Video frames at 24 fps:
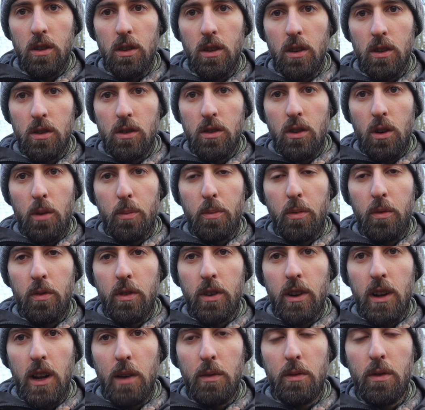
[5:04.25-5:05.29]
the top of the
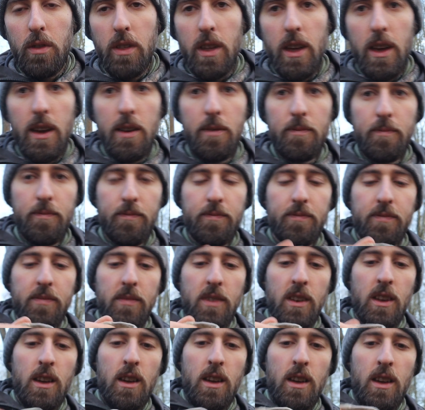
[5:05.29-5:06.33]
glove there.
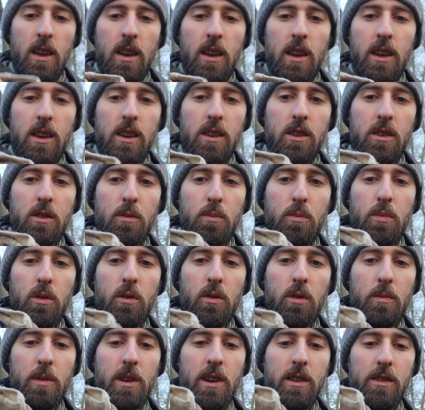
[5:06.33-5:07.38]
You can
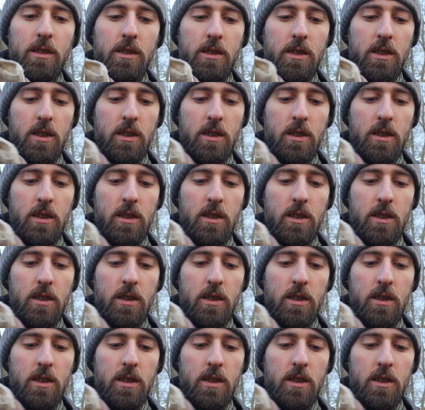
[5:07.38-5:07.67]
pull them out